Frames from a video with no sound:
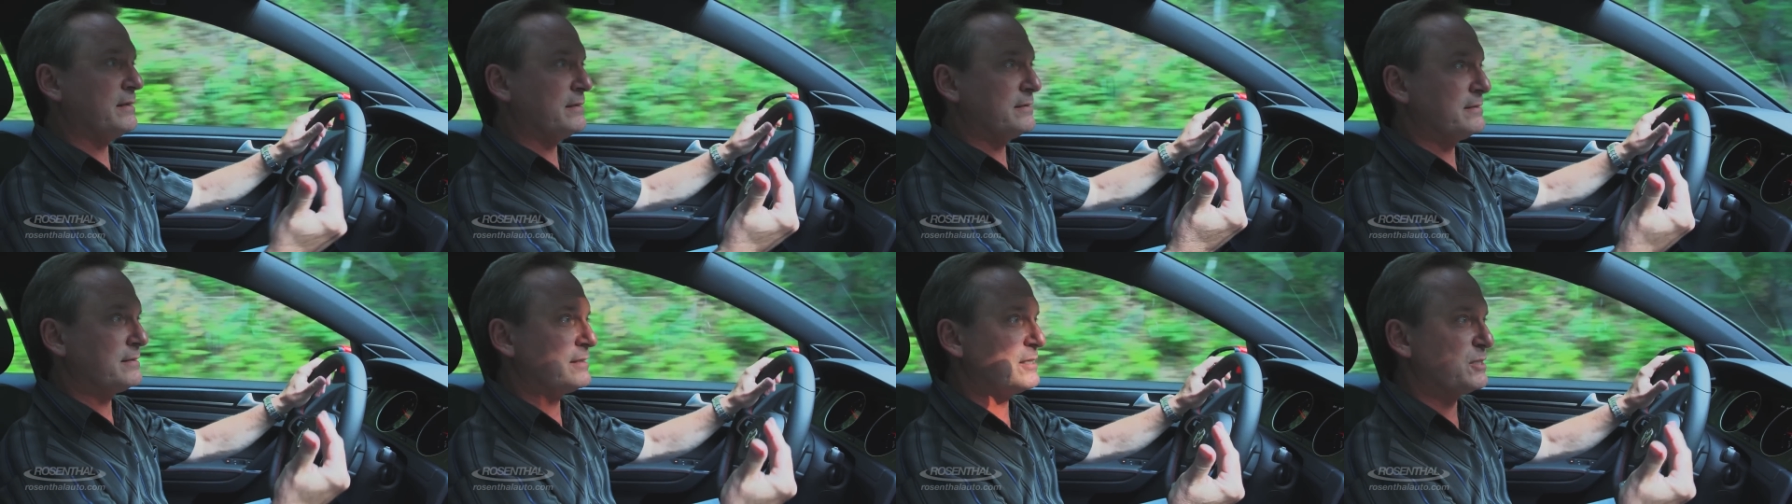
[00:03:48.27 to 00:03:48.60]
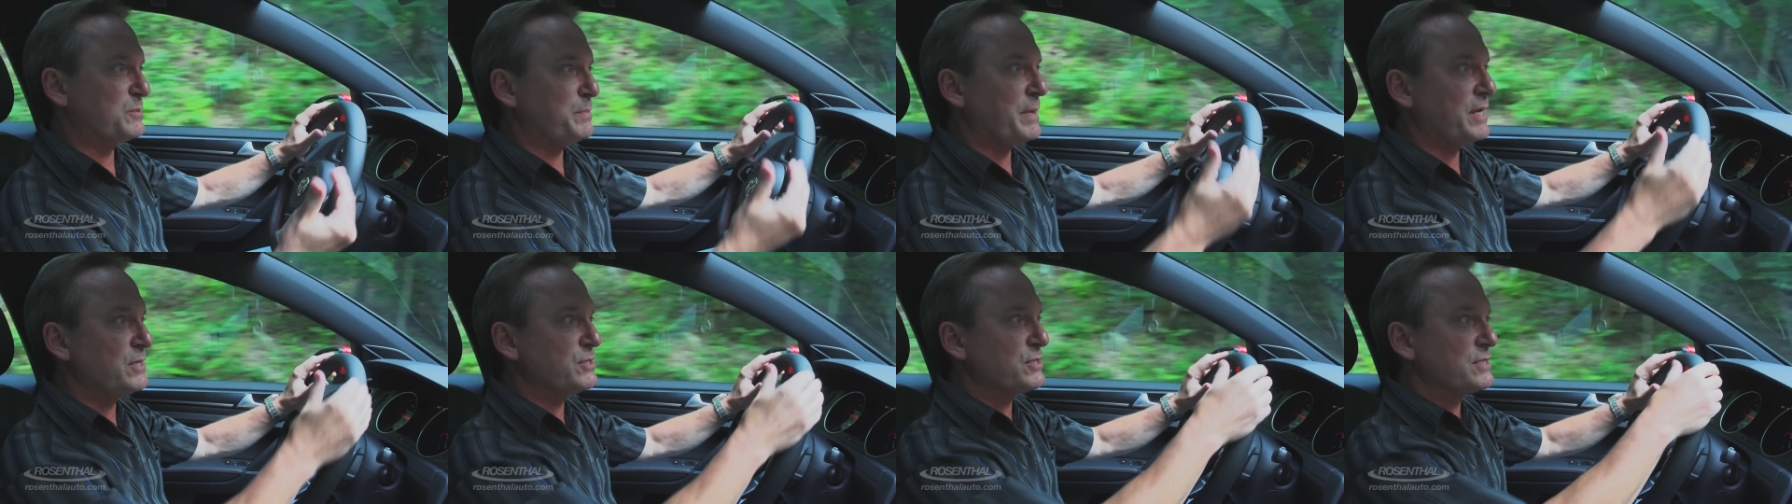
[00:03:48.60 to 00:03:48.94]

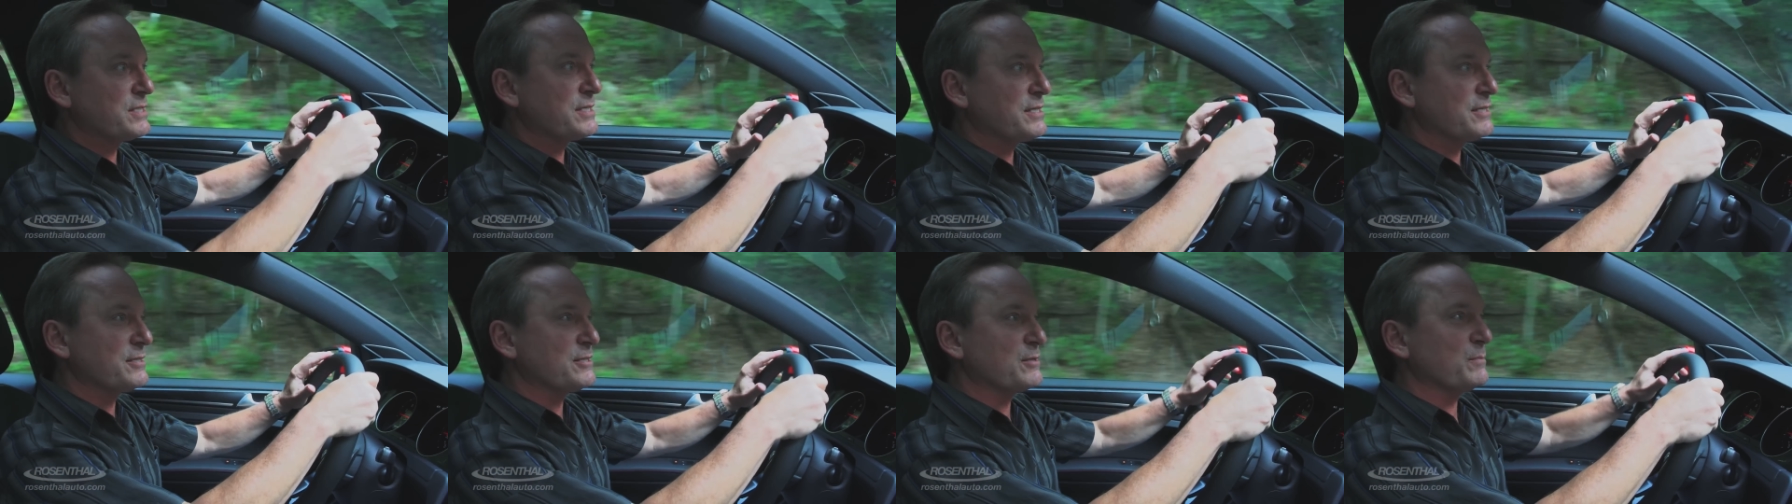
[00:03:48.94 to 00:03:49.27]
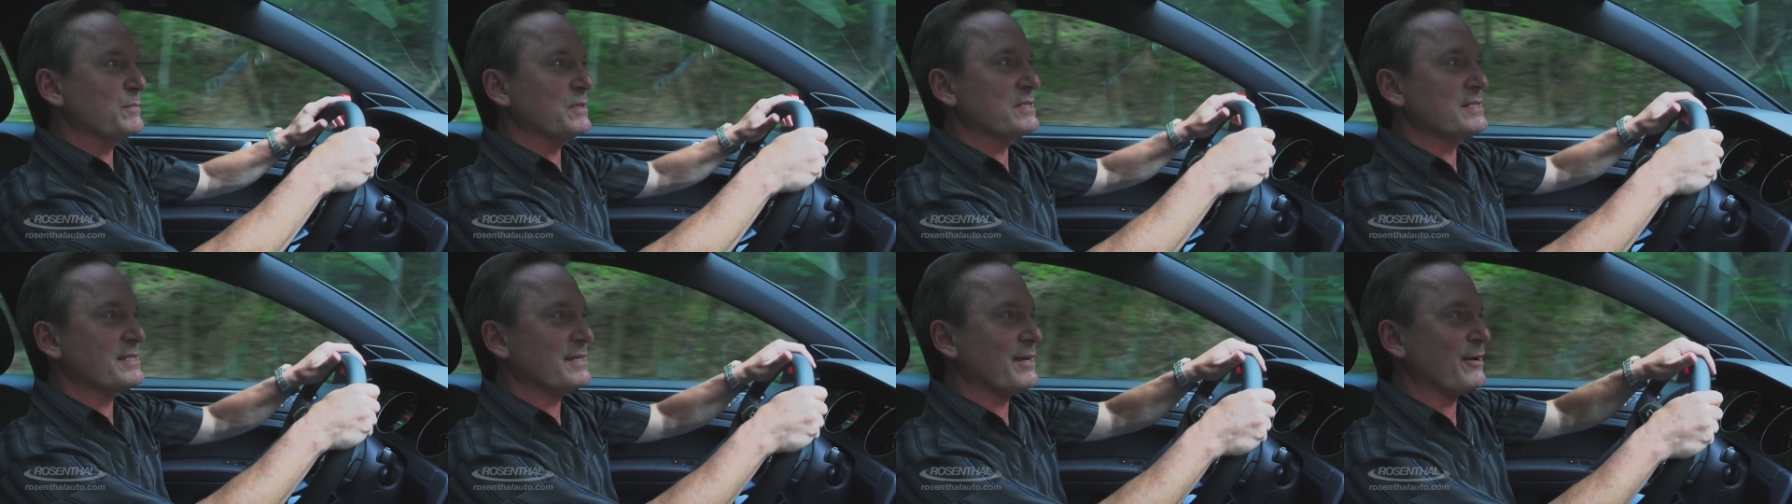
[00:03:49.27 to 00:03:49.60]
suspension system
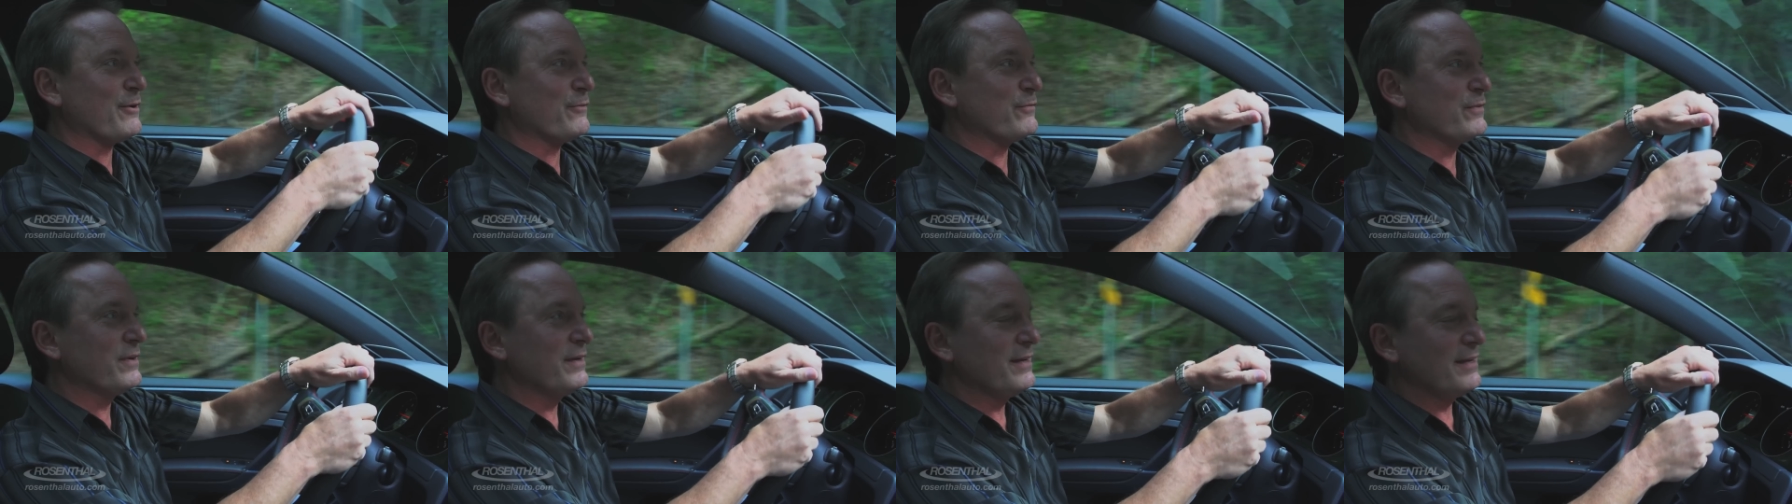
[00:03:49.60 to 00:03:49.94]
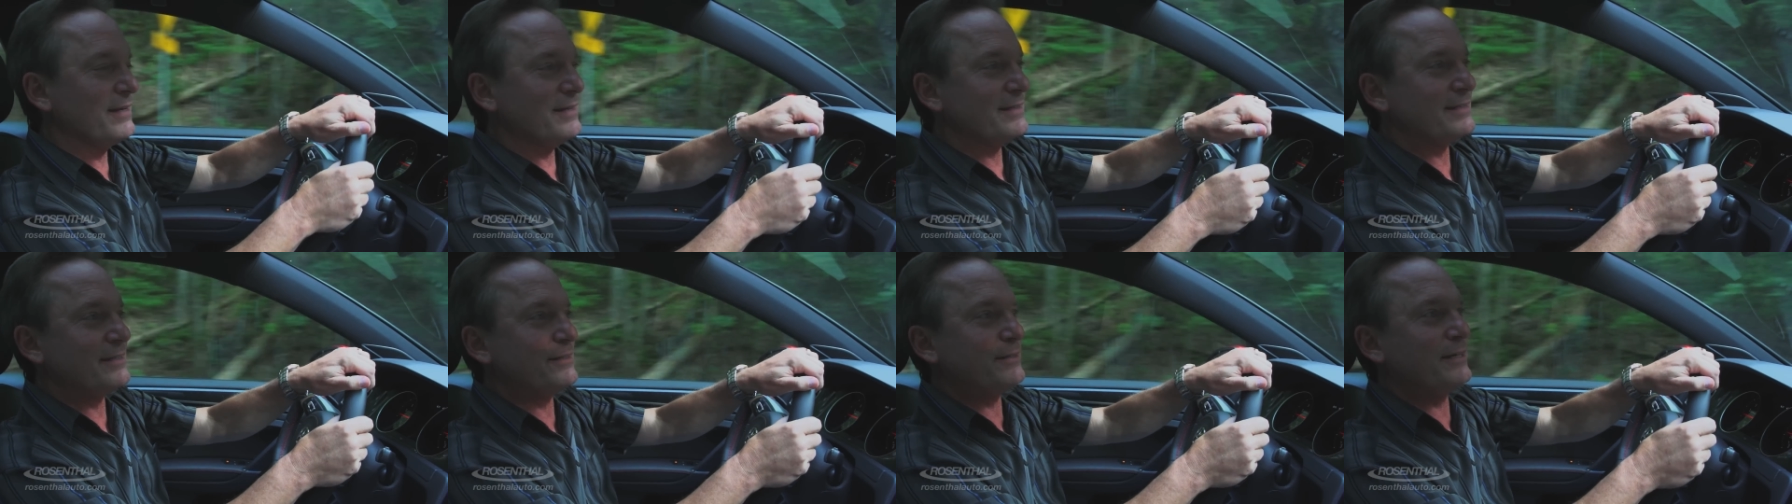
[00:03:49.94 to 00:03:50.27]
itself
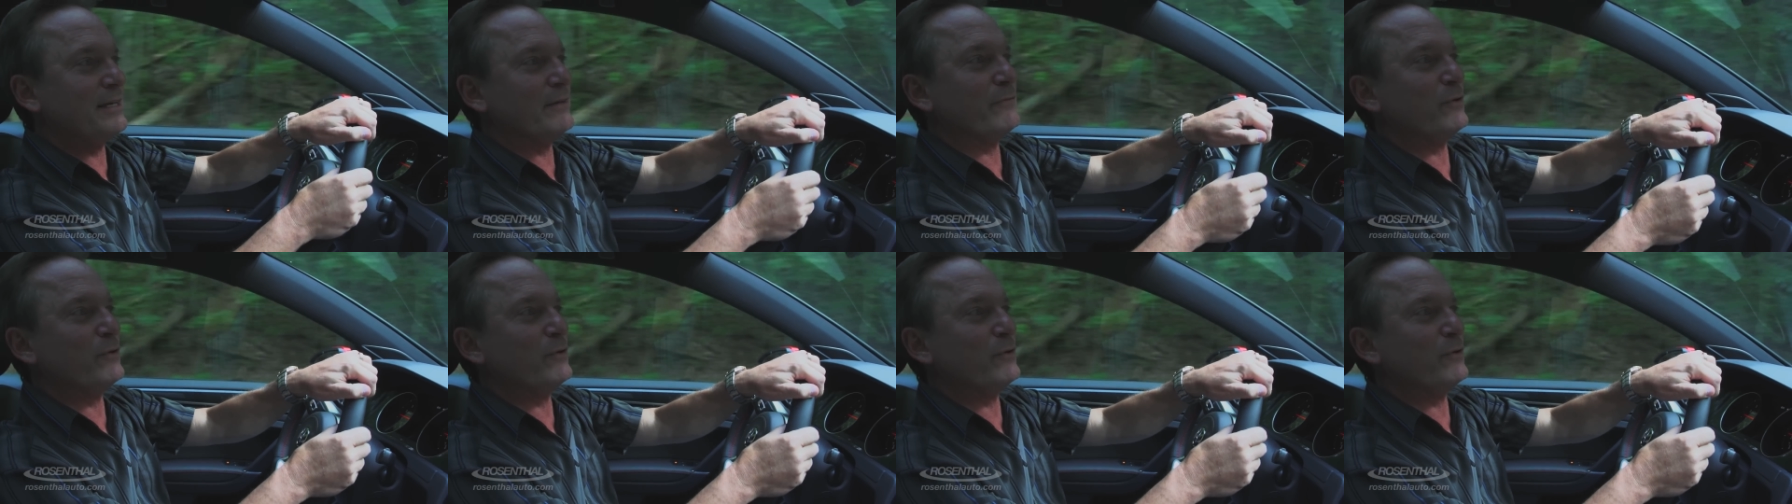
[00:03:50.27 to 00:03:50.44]
to give